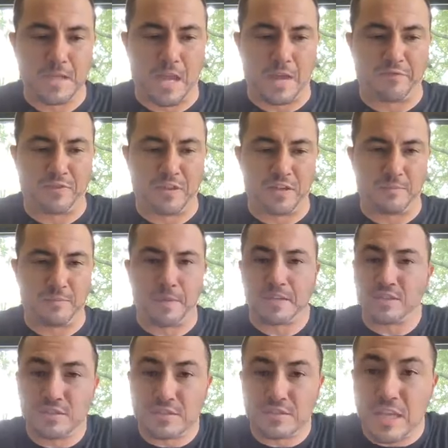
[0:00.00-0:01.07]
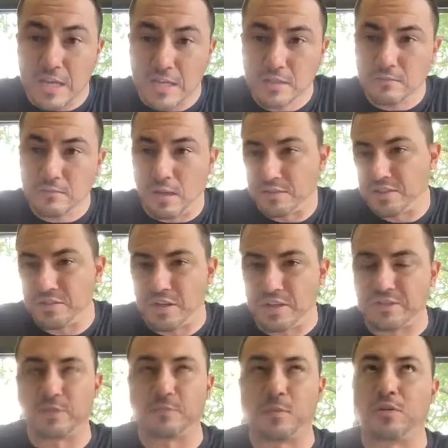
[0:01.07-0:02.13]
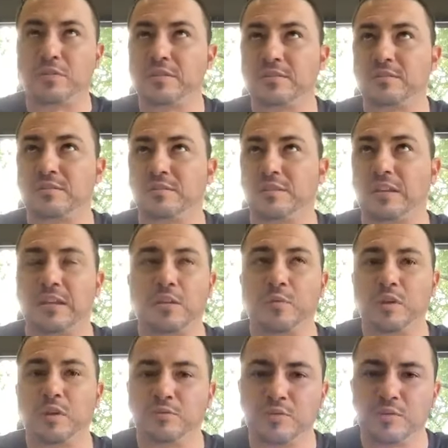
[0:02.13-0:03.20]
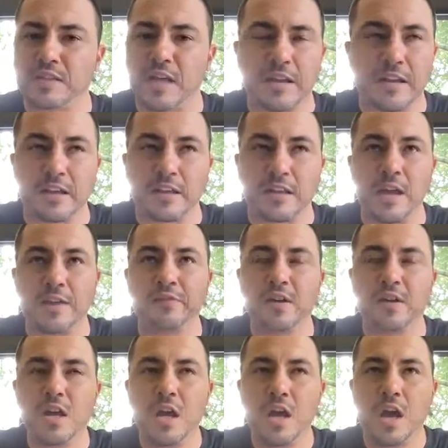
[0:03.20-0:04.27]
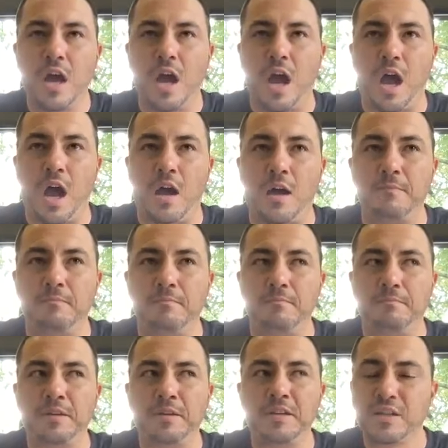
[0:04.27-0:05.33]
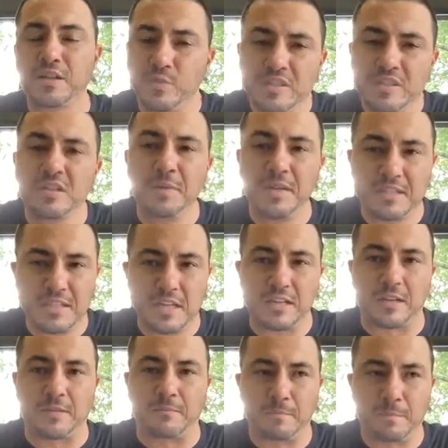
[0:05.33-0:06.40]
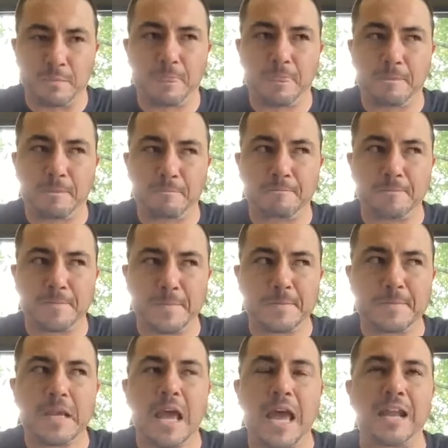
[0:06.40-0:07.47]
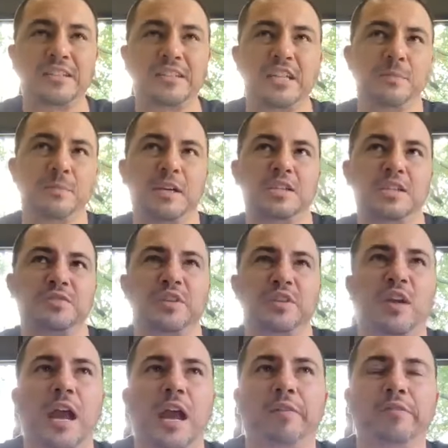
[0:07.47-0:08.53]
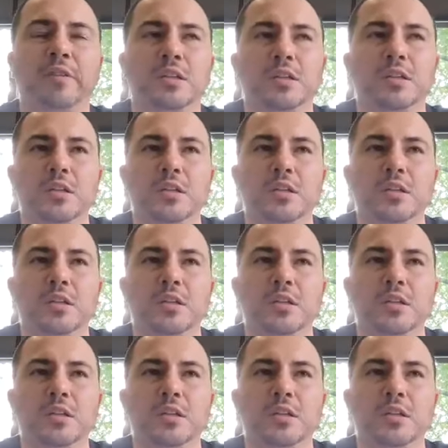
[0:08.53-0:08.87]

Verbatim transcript: have the best day i'll see you guys tomorrow it's not like we don't do a saturday live um, but next week's going to be exciting and i'll tell you the biggest fear i have